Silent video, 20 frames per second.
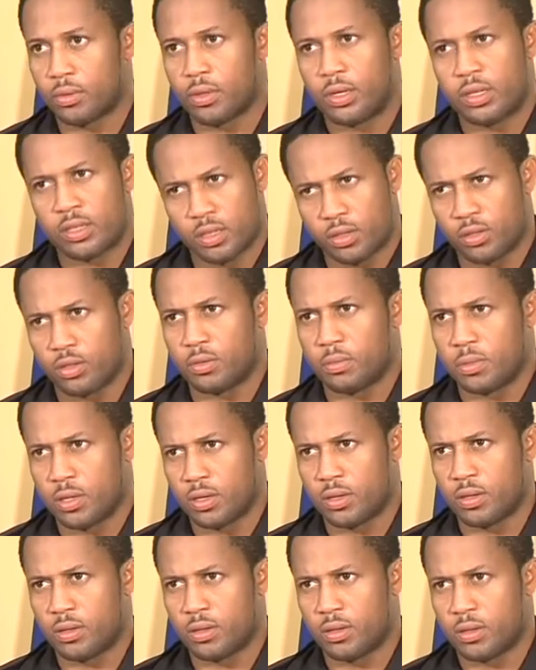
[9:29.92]
Listen to
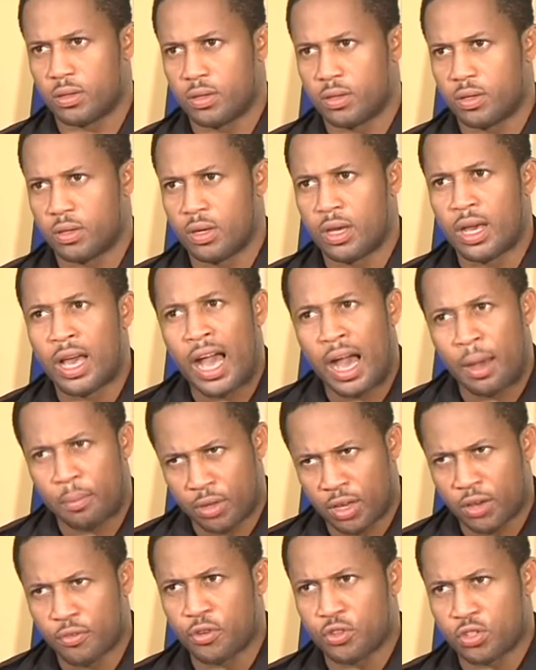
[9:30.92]
me.
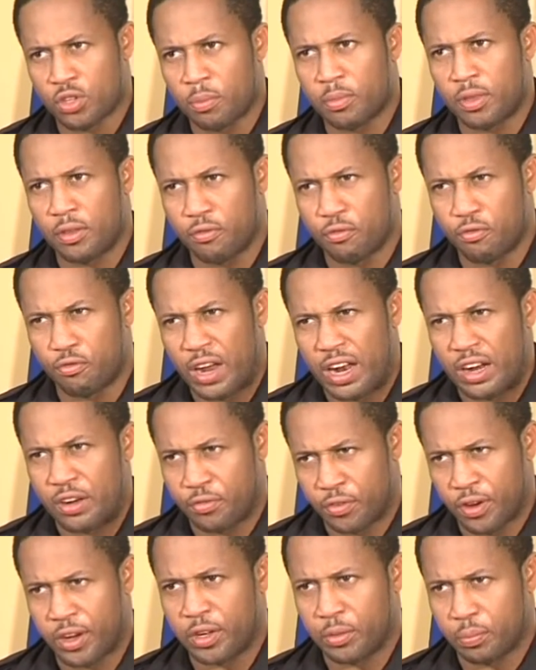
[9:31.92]
I'm here for something very,
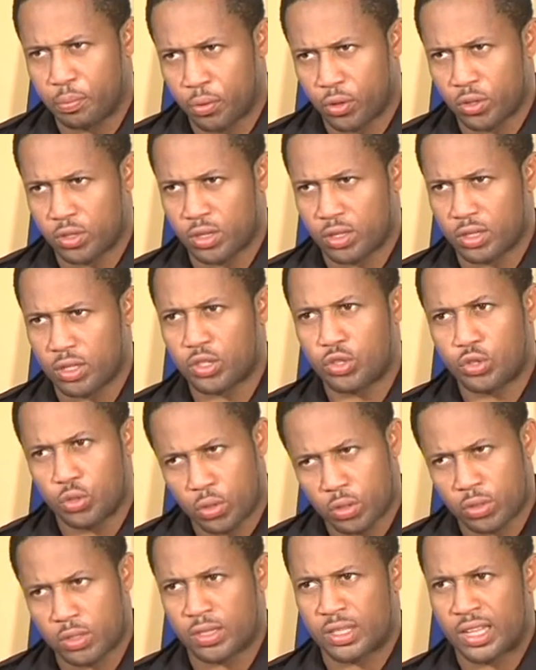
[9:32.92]
very important. Do
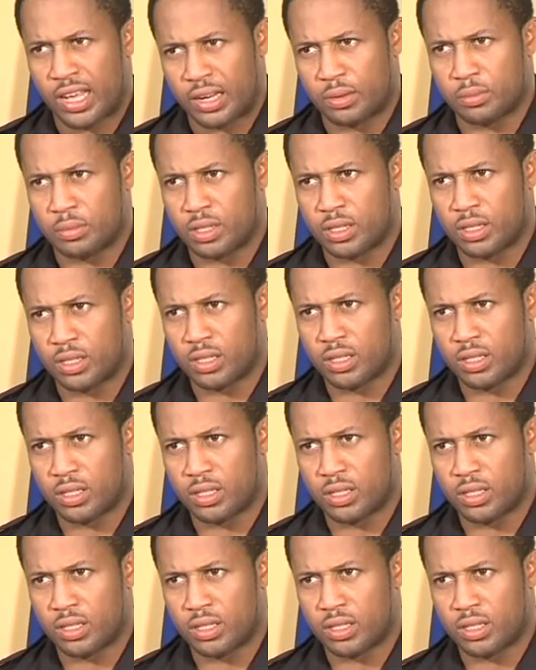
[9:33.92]
you understand me?